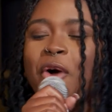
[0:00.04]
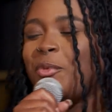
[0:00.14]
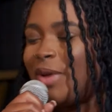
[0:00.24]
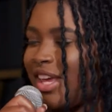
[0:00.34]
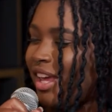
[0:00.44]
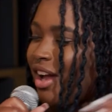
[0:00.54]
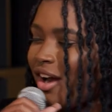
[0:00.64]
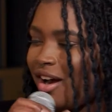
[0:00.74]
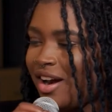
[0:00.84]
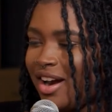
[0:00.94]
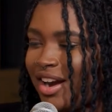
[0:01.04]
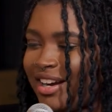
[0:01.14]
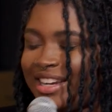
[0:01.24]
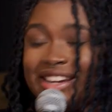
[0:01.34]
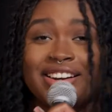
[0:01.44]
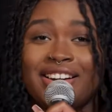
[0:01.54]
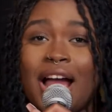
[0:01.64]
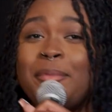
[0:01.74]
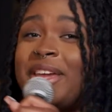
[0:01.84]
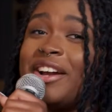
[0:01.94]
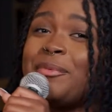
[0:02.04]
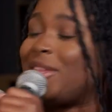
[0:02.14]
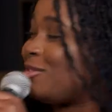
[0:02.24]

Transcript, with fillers: We are here. I'm here with